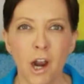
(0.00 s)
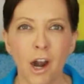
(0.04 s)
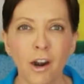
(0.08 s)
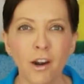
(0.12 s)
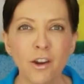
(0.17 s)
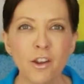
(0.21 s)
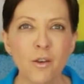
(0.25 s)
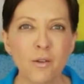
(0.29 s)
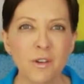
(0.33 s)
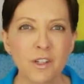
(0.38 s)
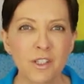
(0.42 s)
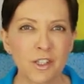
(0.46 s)

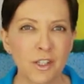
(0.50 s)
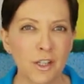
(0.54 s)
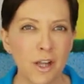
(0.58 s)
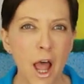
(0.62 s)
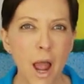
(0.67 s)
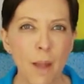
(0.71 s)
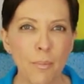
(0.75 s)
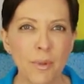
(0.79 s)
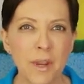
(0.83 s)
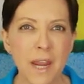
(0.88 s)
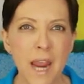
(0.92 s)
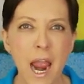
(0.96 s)
Are you a
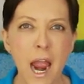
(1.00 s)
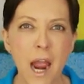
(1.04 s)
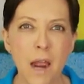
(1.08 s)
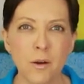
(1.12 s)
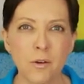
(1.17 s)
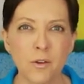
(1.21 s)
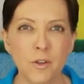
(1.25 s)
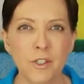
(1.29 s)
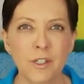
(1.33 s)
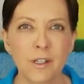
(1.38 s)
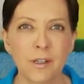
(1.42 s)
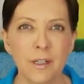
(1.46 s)
sloppy
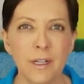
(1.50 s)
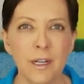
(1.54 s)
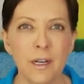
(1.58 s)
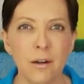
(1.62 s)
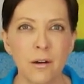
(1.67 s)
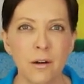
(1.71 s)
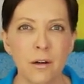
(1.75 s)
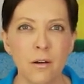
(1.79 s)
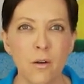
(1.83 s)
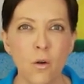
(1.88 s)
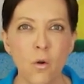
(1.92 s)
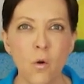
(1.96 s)
house
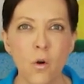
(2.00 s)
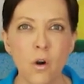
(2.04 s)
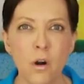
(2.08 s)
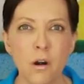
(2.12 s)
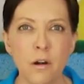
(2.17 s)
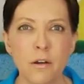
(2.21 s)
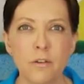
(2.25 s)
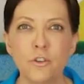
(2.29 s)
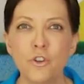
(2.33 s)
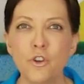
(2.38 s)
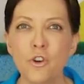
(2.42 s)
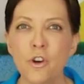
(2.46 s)
cleaner,
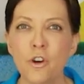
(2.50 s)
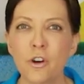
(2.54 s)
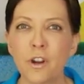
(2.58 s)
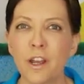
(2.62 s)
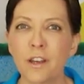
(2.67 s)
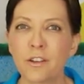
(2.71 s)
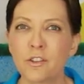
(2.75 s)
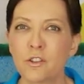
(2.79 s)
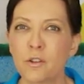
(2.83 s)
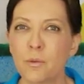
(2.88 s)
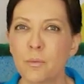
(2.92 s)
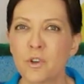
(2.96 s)
or do your
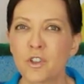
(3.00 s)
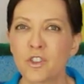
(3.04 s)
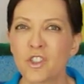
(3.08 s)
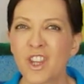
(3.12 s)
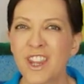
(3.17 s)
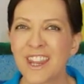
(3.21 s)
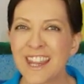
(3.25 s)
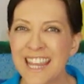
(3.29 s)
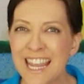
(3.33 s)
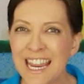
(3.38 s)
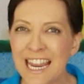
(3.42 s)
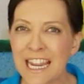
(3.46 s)
customers
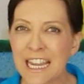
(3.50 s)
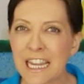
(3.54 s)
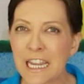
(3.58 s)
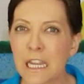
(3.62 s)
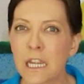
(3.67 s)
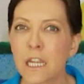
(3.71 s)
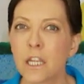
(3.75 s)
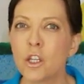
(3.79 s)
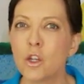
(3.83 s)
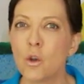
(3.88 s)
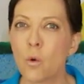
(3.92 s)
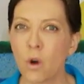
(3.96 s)

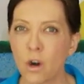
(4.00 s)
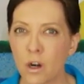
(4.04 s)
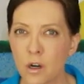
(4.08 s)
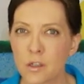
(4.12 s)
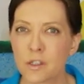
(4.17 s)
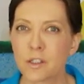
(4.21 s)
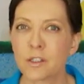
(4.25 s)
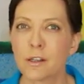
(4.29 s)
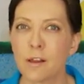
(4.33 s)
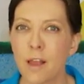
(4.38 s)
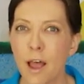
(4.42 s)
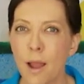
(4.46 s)
think you are a
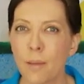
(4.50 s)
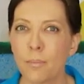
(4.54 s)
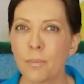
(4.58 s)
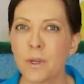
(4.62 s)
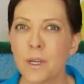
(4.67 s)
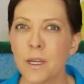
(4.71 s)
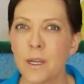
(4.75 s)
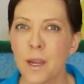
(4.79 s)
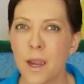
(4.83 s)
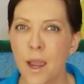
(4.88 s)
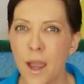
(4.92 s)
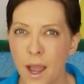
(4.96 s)

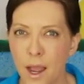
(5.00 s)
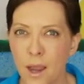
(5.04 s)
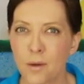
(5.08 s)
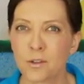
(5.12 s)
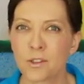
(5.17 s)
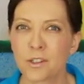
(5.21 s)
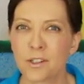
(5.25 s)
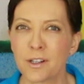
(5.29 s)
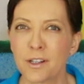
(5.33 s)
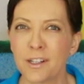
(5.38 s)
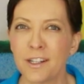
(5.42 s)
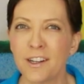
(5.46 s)
sloppy
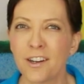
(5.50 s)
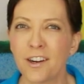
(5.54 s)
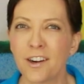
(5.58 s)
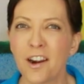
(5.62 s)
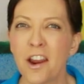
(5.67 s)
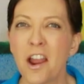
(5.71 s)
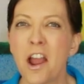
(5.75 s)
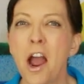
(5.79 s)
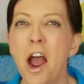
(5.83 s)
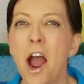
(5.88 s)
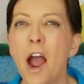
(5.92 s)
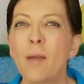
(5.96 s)
house
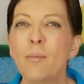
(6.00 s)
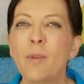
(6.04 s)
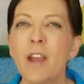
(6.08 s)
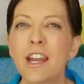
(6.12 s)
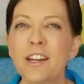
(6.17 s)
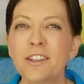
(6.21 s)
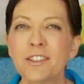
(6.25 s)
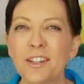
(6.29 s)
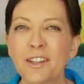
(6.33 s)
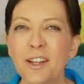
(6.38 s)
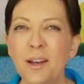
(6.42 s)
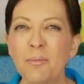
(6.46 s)
cleaner? I'm
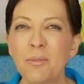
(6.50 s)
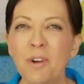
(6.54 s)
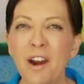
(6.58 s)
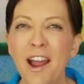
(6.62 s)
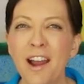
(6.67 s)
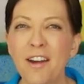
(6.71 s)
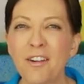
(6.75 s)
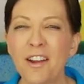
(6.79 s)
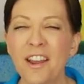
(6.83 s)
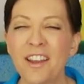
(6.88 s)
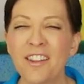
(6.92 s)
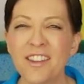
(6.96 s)
Angela
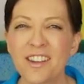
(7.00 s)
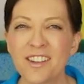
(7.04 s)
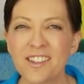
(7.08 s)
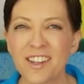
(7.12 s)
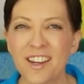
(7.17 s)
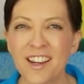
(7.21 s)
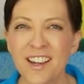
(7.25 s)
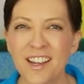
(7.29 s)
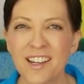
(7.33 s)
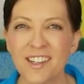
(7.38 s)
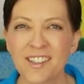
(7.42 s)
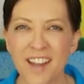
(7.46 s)
Brown, and
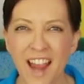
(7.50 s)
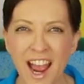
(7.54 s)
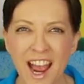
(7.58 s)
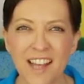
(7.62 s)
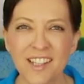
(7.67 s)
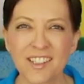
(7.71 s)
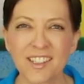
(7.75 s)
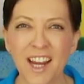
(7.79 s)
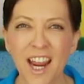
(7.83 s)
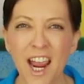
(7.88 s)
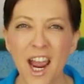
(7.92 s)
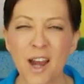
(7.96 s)
this is
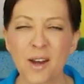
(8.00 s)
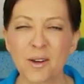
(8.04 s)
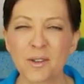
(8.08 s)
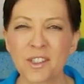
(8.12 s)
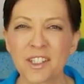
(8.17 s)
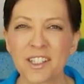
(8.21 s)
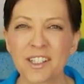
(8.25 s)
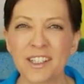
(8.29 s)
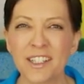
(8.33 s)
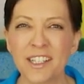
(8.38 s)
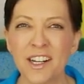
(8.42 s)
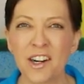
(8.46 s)
Ask a
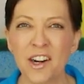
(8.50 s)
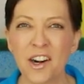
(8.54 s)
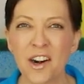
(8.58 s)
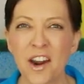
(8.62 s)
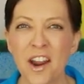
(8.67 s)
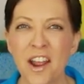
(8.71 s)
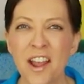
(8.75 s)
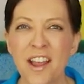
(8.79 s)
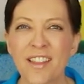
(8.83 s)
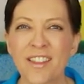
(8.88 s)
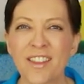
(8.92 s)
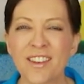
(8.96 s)
House
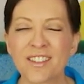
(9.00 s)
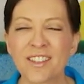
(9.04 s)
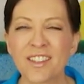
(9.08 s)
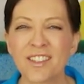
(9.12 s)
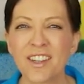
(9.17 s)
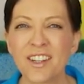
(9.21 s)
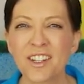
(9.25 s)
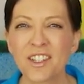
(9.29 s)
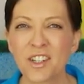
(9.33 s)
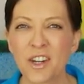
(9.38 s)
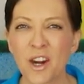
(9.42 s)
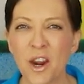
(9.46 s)
Cleaner. This
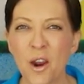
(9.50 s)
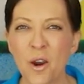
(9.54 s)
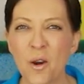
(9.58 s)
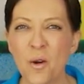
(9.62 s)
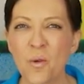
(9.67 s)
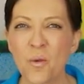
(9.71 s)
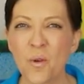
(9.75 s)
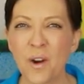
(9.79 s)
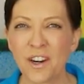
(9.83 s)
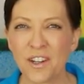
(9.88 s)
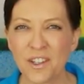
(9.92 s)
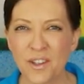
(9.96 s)
is a
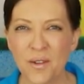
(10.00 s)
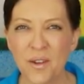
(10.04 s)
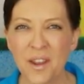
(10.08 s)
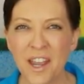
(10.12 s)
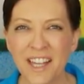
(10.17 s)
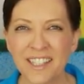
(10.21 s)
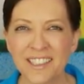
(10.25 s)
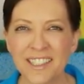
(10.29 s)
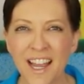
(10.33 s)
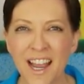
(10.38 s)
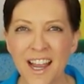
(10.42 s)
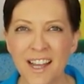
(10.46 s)
show where you
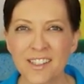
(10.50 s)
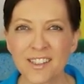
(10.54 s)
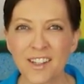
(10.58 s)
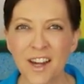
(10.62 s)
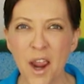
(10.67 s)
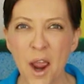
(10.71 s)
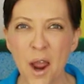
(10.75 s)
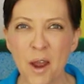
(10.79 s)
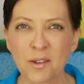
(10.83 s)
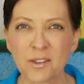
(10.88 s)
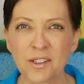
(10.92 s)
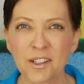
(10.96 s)
get to ask
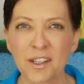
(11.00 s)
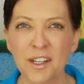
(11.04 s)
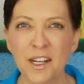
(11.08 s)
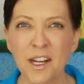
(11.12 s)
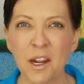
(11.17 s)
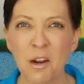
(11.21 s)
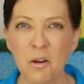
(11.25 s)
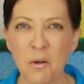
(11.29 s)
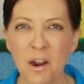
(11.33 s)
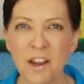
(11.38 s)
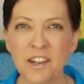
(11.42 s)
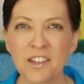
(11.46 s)
a house
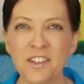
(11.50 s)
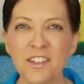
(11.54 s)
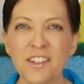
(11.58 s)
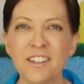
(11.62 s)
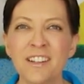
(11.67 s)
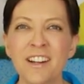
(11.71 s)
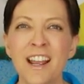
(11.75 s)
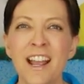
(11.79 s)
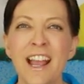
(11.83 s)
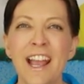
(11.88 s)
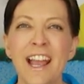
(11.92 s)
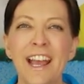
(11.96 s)
cleaning
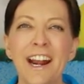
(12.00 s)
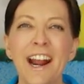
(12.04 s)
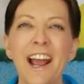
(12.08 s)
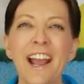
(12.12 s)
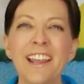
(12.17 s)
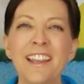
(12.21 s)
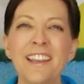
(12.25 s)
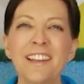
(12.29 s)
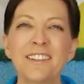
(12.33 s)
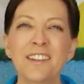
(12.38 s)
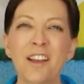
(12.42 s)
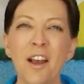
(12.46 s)
question, and
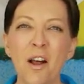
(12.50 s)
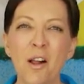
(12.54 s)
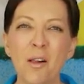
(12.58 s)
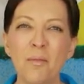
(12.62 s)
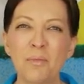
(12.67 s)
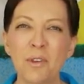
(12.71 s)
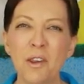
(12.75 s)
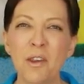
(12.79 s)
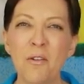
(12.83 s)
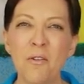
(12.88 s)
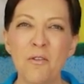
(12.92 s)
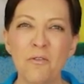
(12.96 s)
I get to
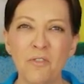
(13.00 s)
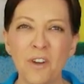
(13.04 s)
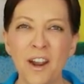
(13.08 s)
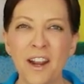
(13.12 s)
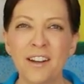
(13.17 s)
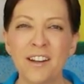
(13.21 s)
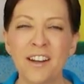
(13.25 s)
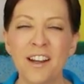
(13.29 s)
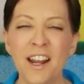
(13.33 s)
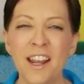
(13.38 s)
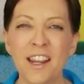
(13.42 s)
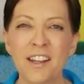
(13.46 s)
help you
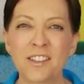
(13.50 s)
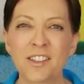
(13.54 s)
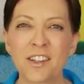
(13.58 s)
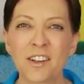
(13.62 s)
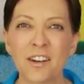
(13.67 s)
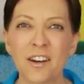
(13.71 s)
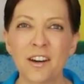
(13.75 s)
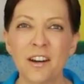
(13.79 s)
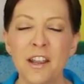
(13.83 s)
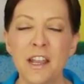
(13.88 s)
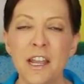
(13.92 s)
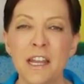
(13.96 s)
find an
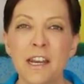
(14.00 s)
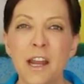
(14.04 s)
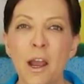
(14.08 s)
answer.